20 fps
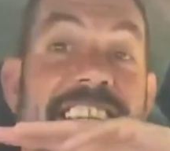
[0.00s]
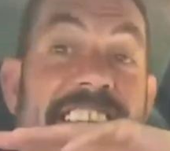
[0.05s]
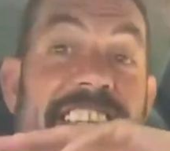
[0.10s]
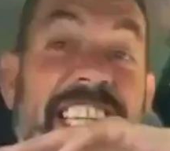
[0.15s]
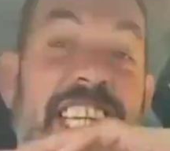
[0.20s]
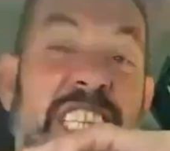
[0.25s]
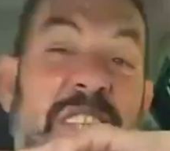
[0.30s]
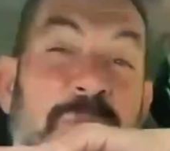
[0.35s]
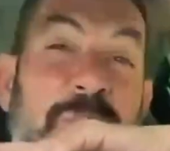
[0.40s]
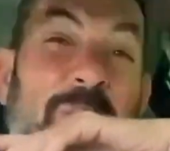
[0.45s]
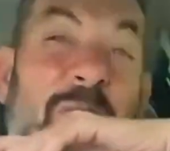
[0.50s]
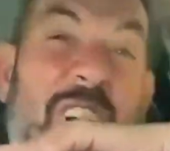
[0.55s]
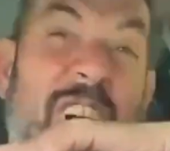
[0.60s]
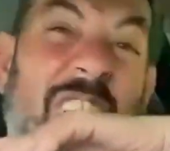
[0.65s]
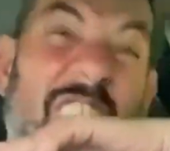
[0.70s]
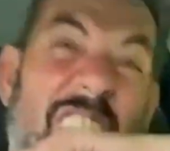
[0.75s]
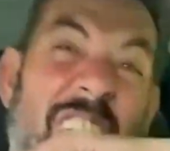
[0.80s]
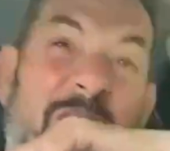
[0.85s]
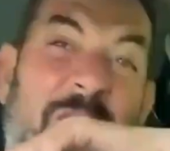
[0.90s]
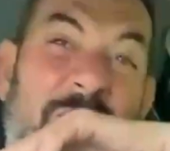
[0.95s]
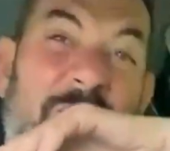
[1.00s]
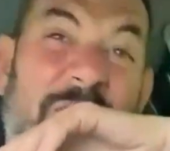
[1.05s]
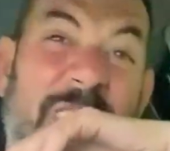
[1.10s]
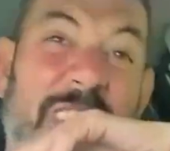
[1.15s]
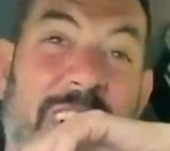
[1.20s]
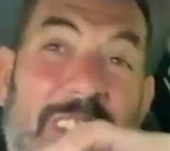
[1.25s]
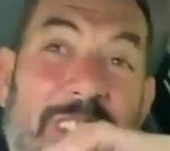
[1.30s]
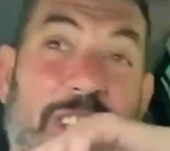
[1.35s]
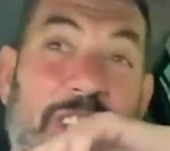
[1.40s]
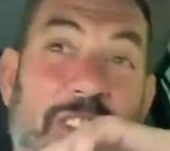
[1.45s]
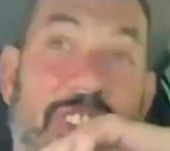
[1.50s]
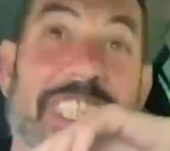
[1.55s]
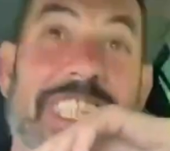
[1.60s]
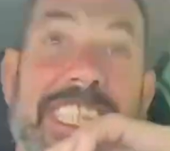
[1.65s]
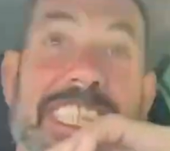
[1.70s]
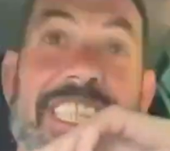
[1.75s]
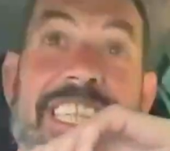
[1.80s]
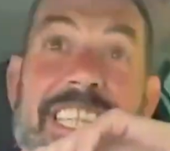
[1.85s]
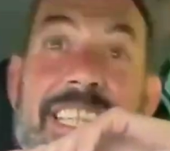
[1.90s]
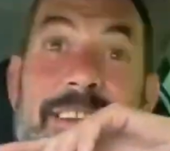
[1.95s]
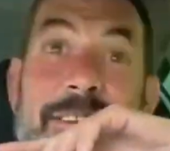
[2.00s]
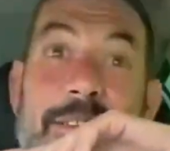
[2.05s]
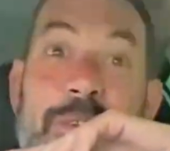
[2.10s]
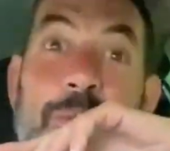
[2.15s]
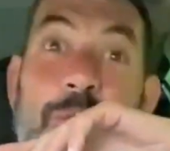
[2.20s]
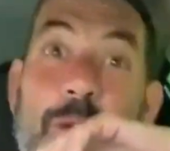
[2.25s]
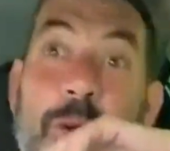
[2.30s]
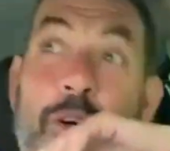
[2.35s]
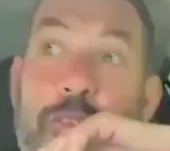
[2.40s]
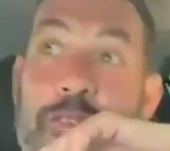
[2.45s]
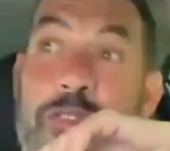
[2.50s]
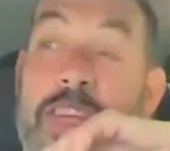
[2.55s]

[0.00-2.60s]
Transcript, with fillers: this part of the country, North